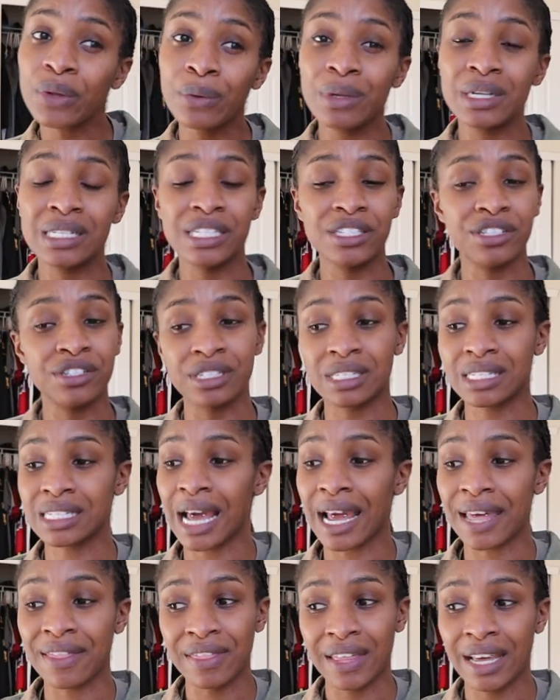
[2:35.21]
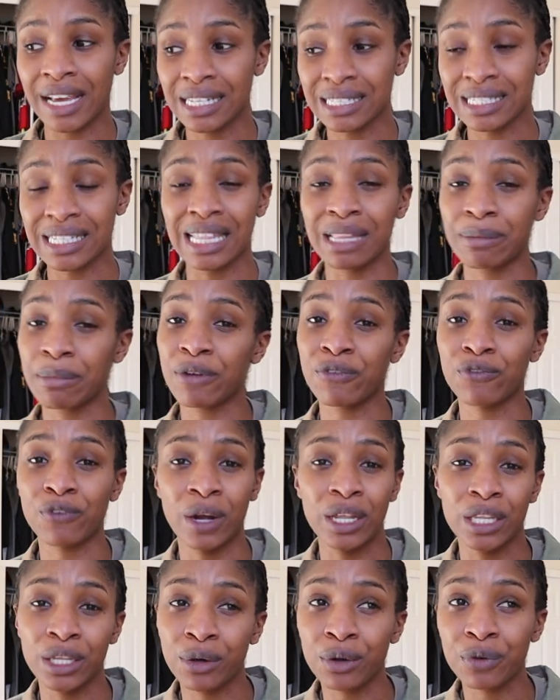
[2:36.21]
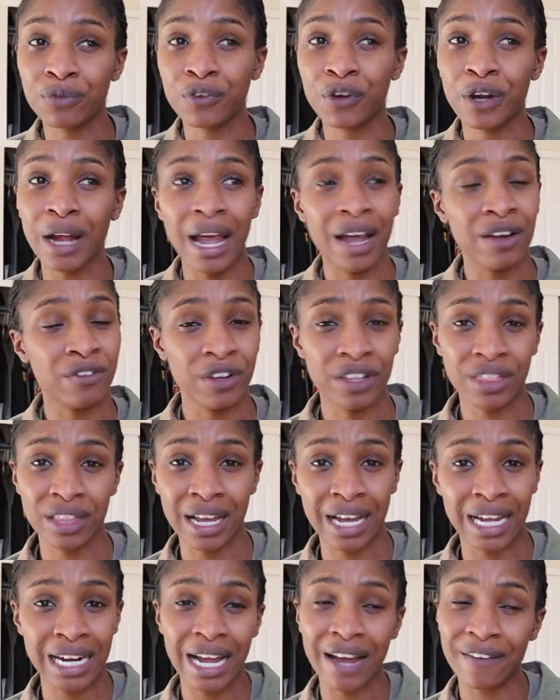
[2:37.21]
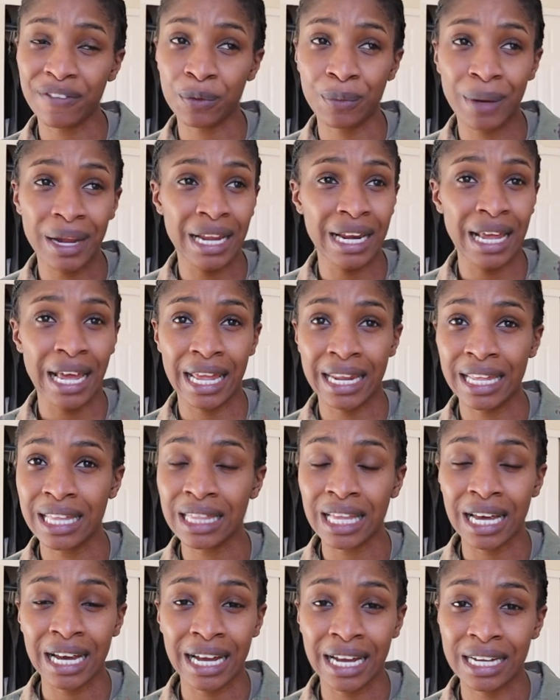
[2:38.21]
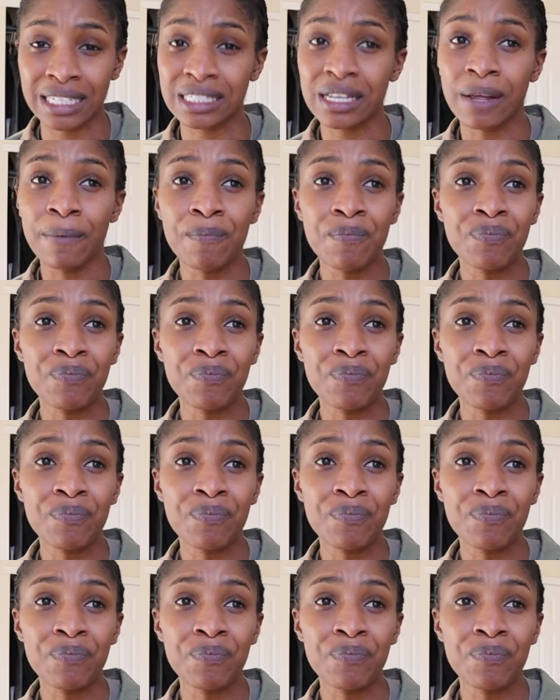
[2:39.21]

We just need you to sign this. They let me front load for everything. I didn't have to wait in any lines.